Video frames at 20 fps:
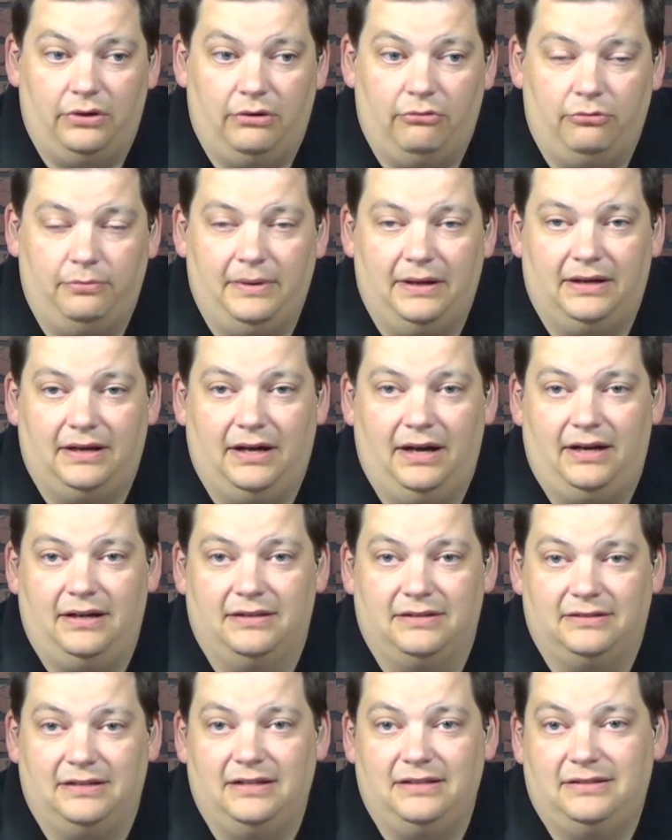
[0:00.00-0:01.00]
it would make kind
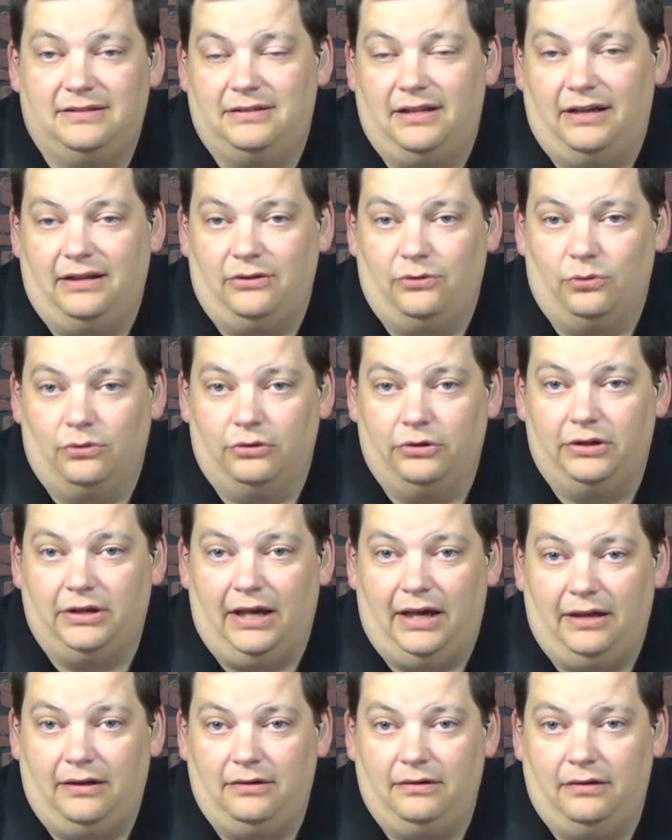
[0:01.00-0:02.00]
of sense that you would look
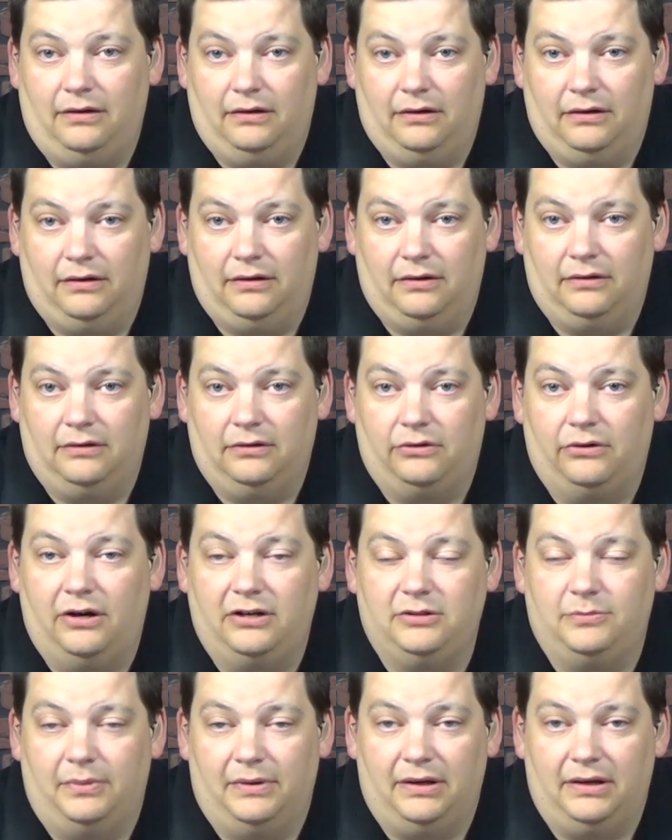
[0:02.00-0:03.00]
at
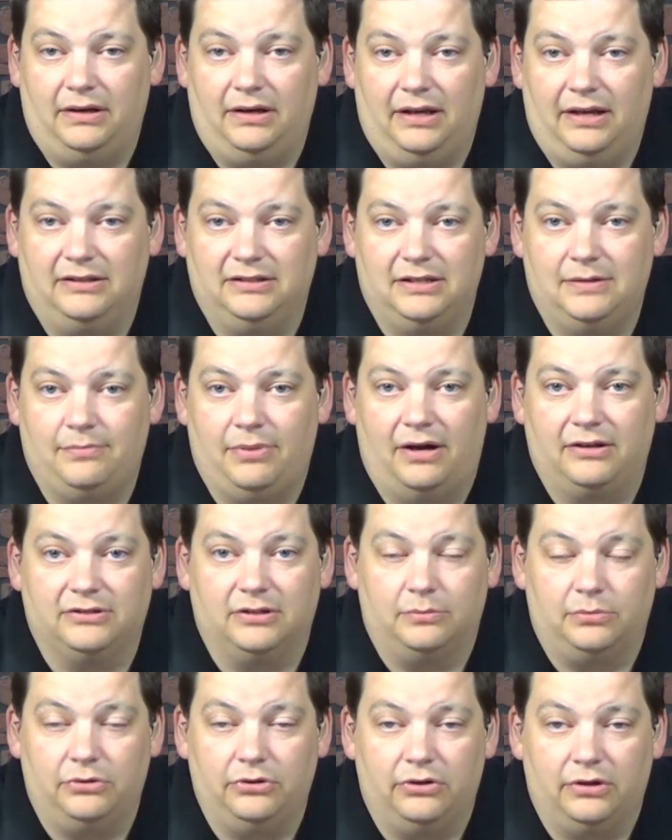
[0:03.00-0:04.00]
GarageBand as a
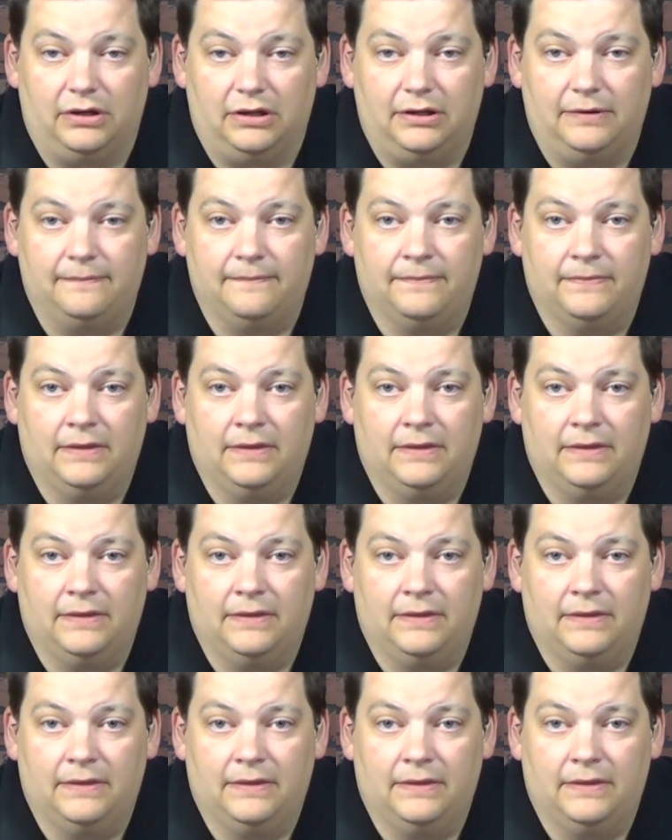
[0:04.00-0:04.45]
possibility.